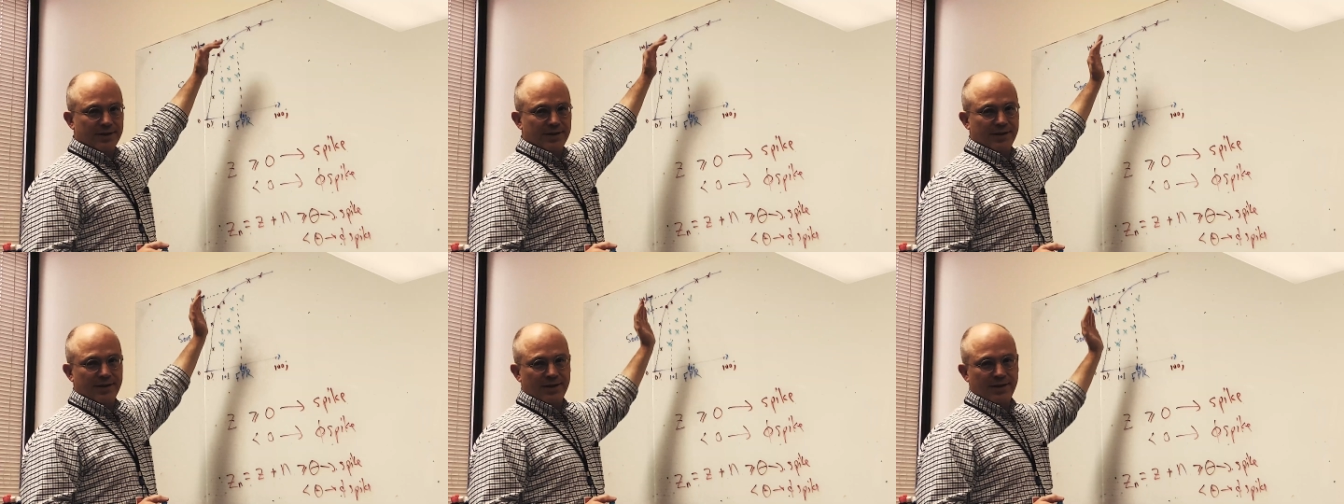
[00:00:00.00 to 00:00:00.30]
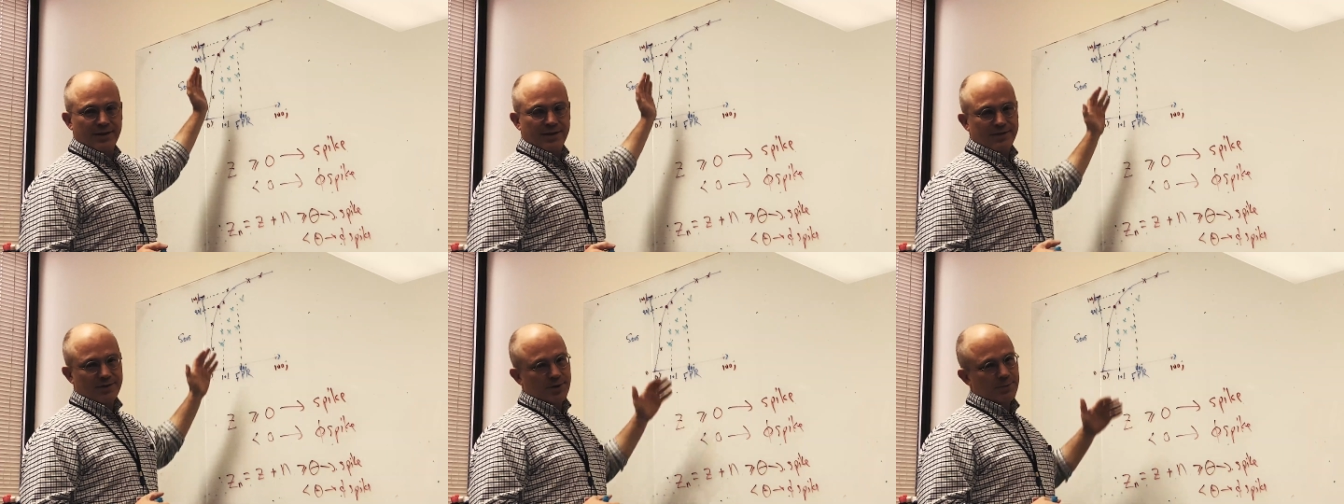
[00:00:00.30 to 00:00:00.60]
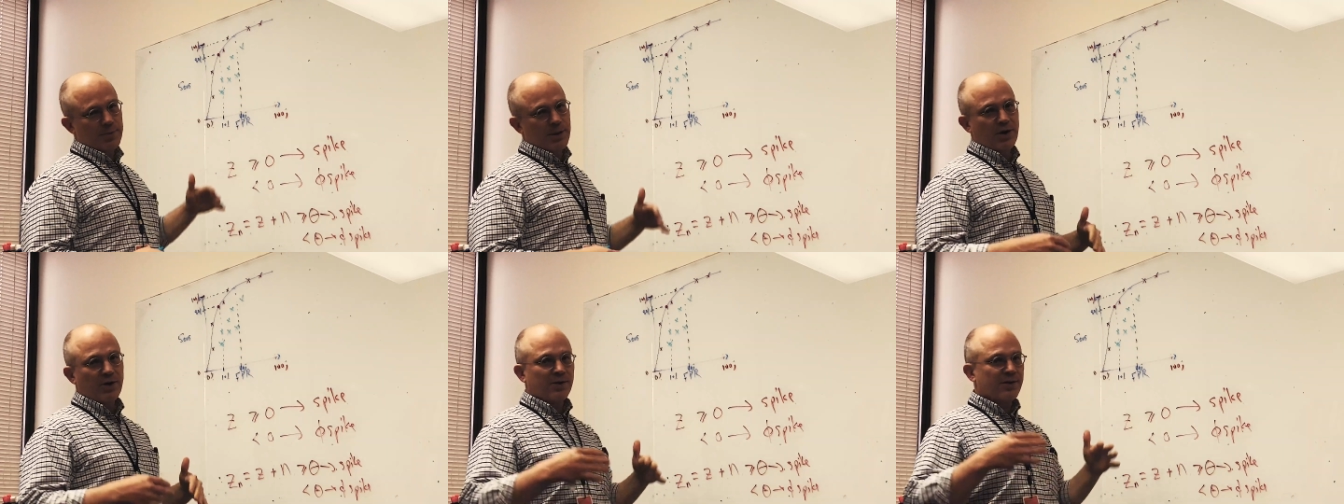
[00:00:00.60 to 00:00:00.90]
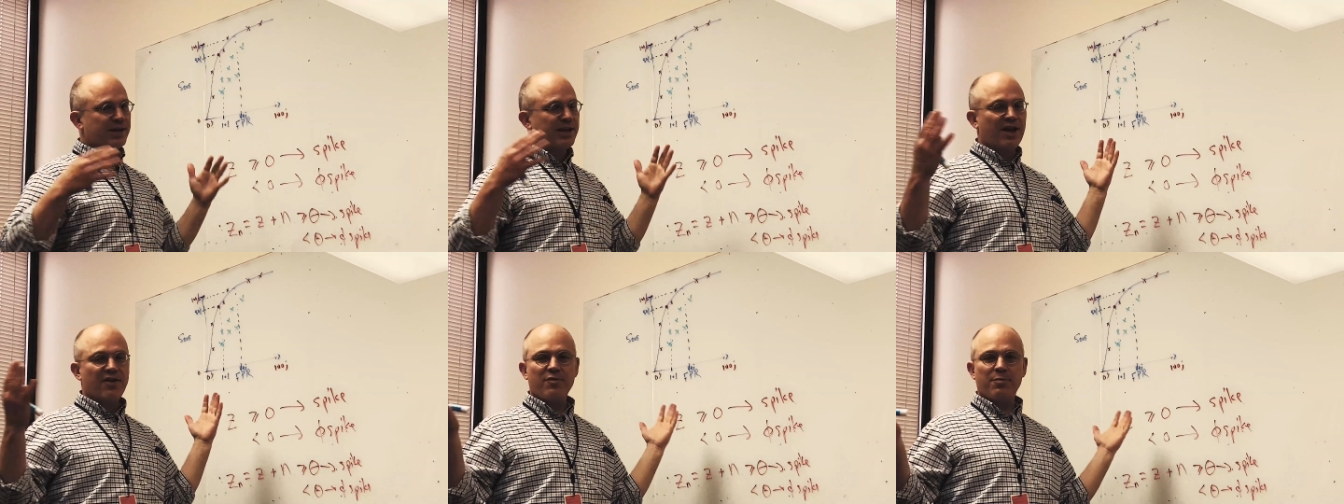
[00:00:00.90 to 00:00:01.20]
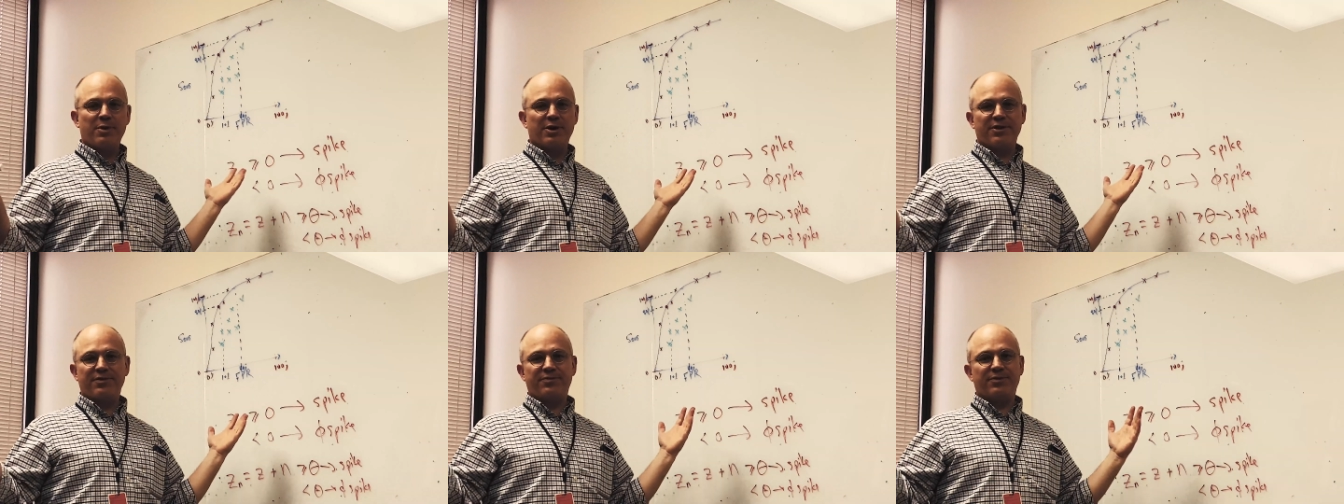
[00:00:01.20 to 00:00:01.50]
Mm-hmm. So apparently
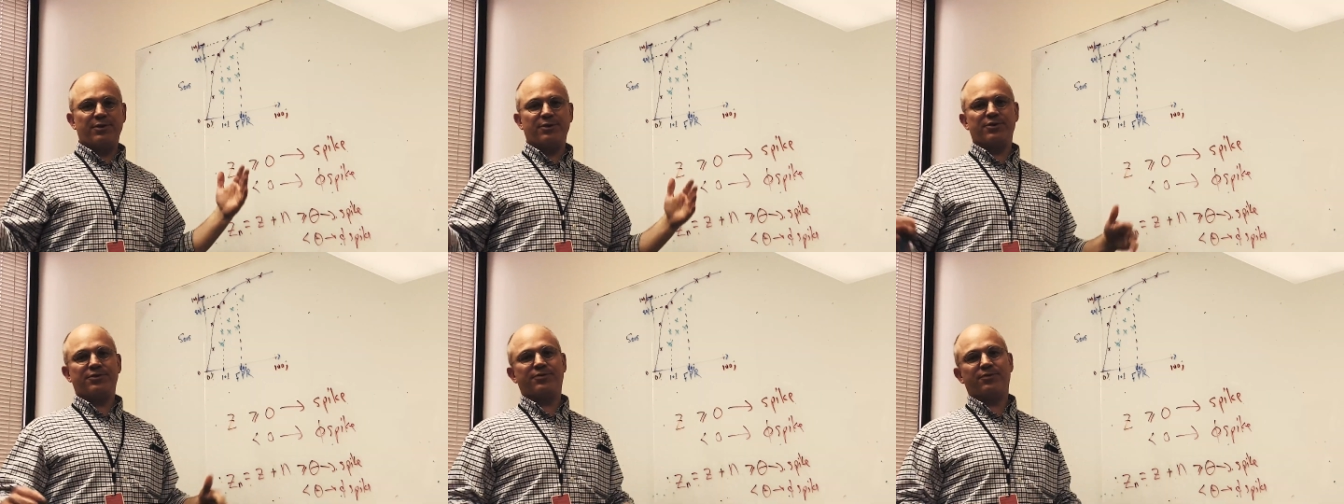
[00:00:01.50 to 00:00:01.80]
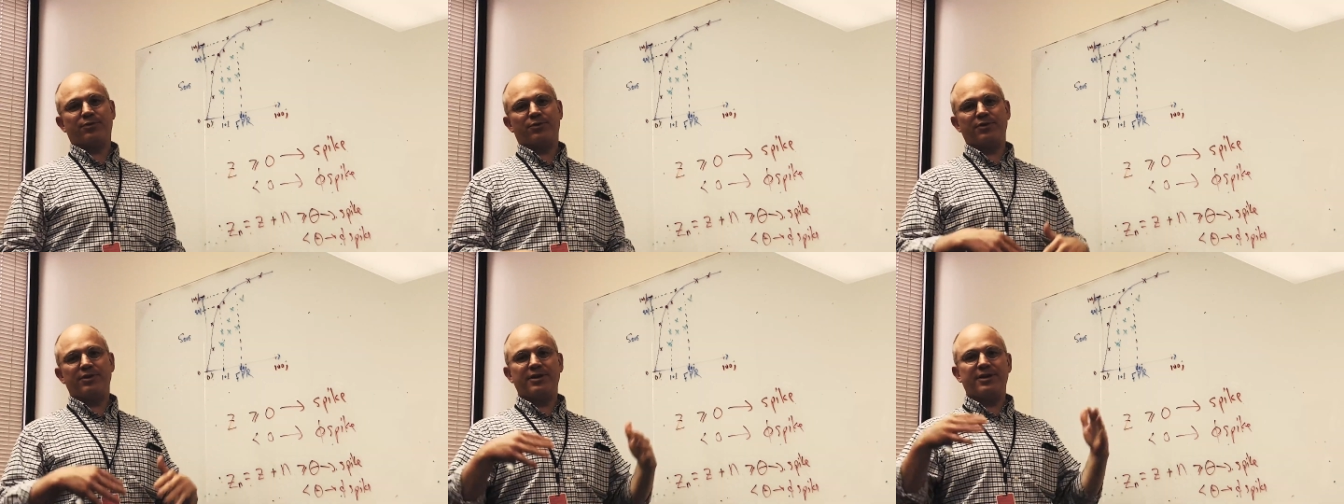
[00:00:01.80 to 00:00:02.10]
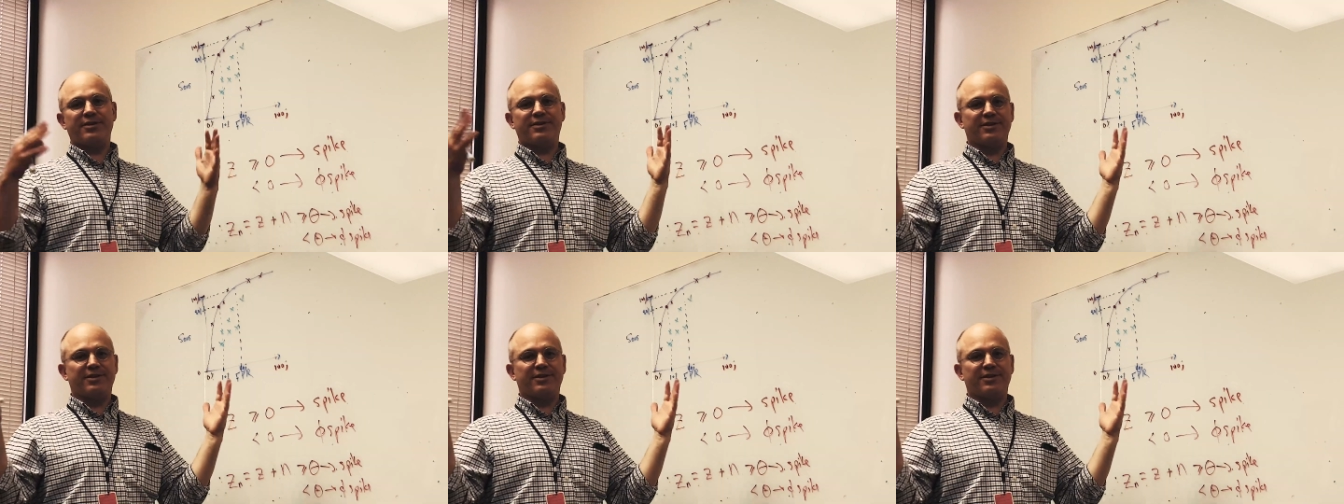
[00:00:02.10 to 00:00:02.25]
everybody feels free